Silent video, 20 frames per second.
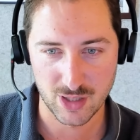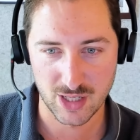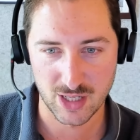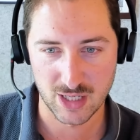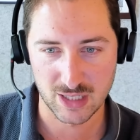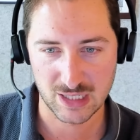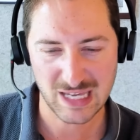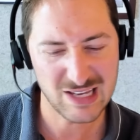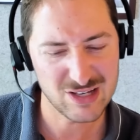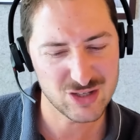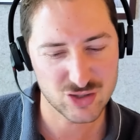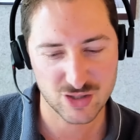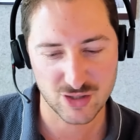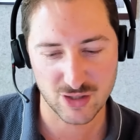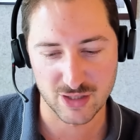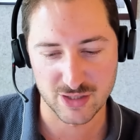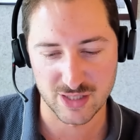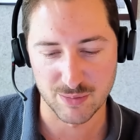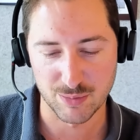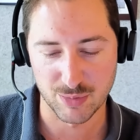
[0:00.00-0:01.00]
kind of just
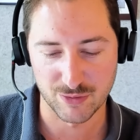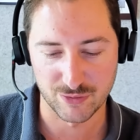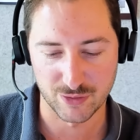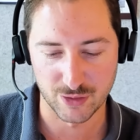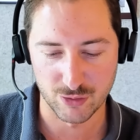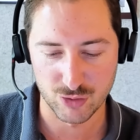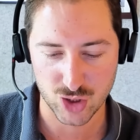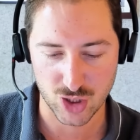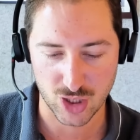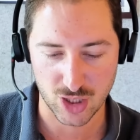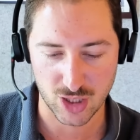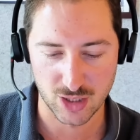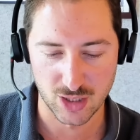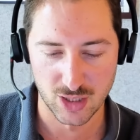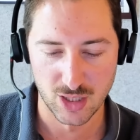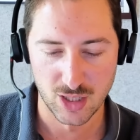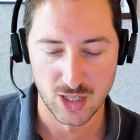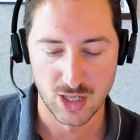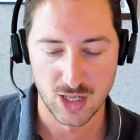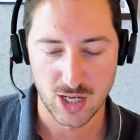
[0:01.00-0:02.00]
a simple flow chart
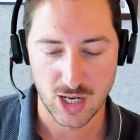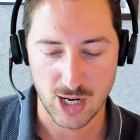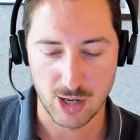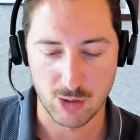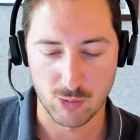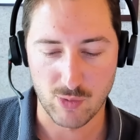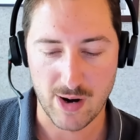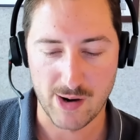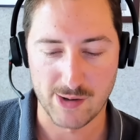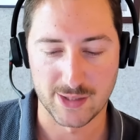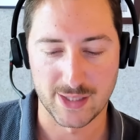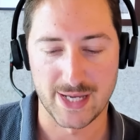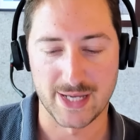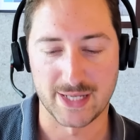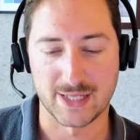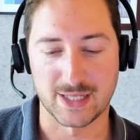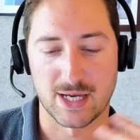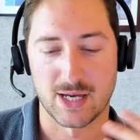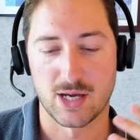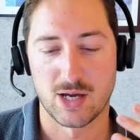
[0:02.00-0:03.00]
around
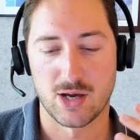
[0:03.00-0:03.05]
like